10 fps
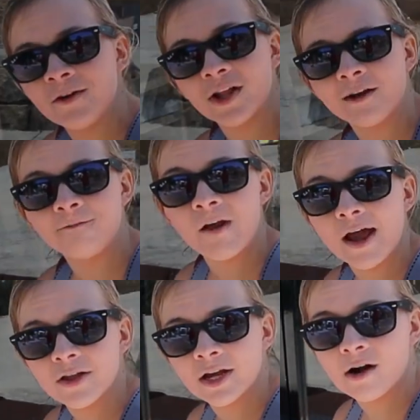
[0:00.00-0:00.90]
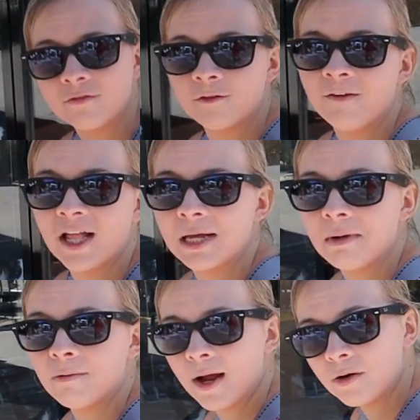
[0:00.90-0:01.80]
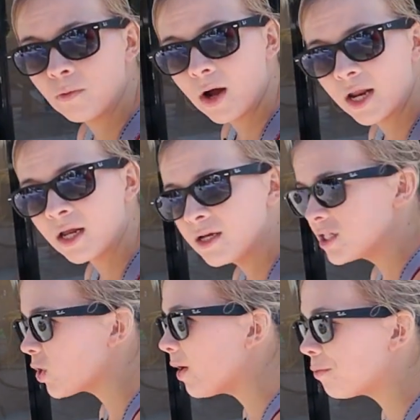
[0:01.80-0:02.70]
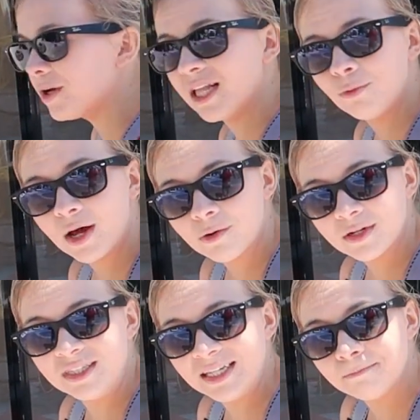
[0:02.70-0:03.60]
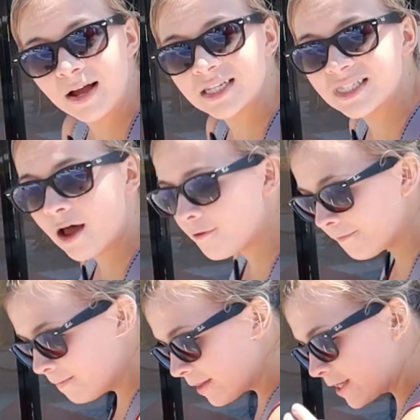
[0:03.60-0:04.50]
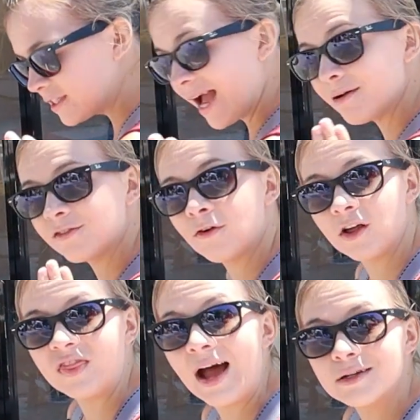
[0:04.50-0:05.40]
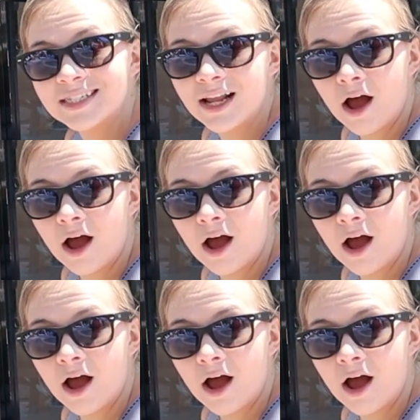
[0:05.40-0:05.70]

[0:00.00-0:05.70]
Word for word: feel like a failure after failing my round one, so I really want to redeem myself, because now it's for a $1,000,